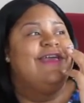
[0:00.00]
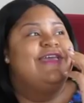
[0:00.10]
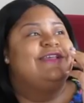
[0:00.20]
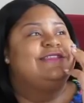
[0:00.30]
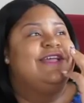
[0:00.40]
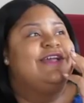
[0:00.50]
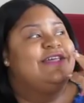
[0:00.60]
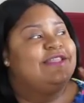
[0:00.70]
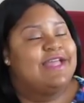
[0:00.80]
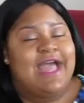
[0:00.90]
Is
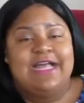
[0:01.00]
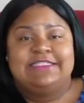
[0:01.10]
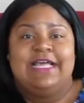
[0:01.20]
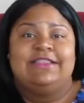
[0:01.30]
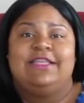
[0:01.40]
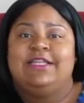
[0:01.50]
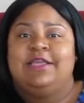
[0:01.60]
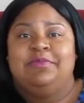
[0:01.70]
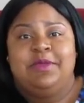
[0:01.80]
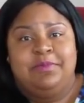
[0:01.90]
there other gods out there
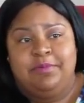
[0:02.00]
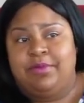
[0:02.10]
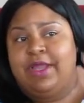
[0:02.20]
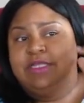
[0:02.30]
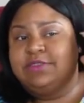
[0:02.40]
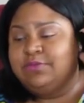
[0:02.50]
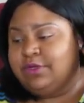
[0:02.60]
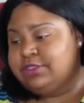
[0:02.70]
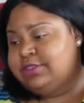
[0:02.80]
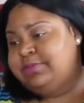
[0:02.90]
that people praise and
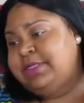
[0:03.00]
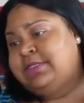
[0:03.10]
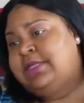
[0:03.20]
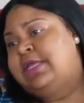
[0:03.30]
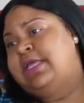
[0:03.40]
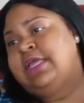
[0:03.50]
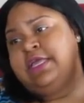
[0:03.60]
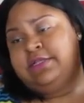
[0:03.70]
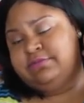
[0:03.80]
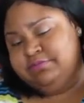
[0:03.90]
worship
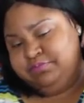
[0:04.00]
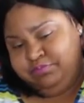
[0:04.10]
and